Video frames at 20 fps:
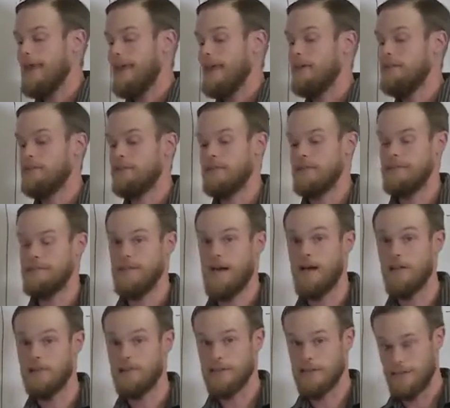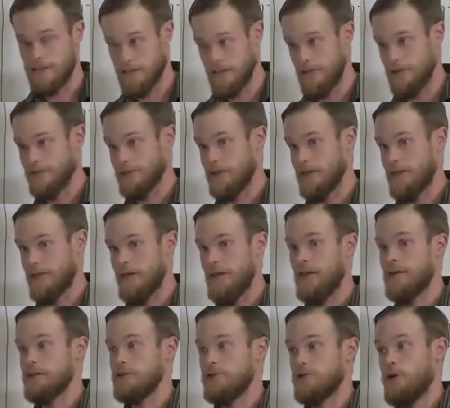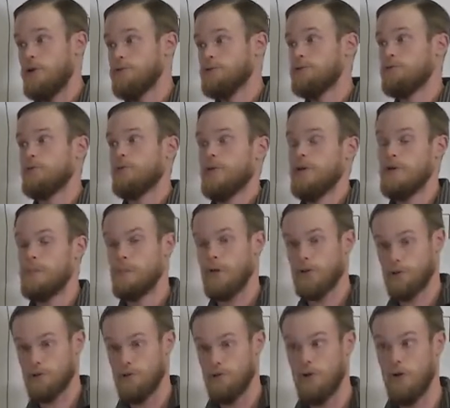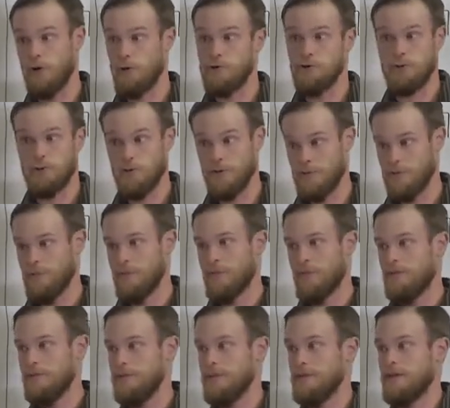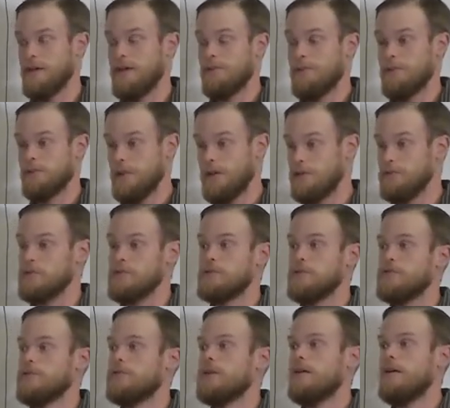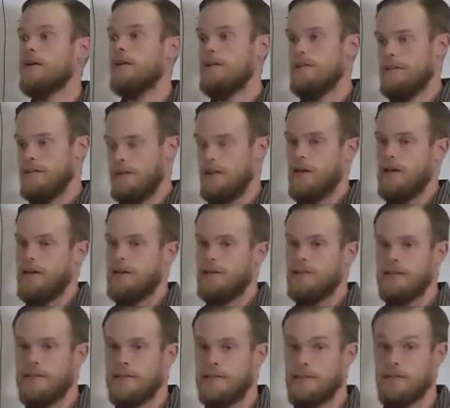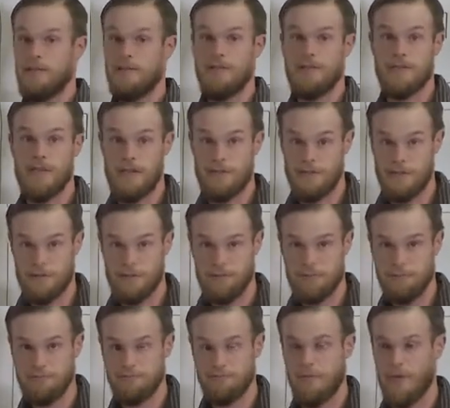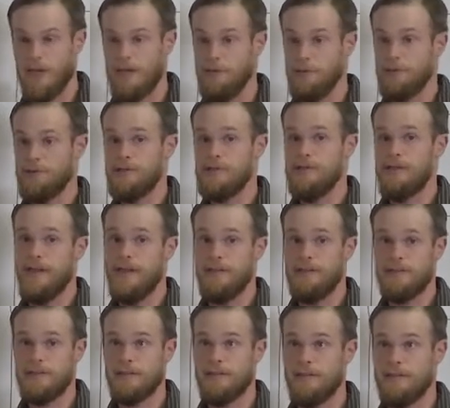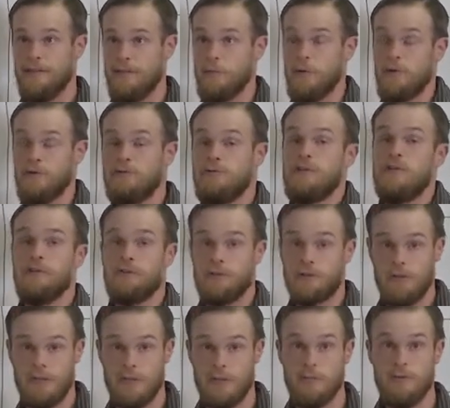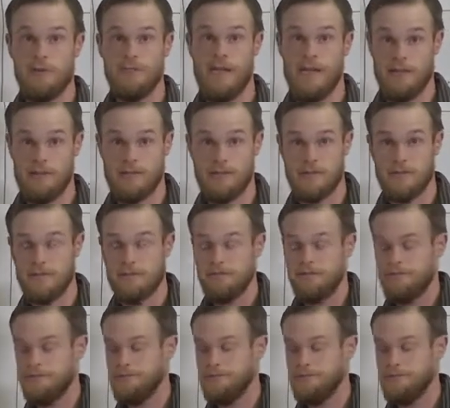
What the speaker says: And the dalet at the end of Echad is also written much larger than the other letters in the sentence. And you'll see that in most traditional Hebrew texts.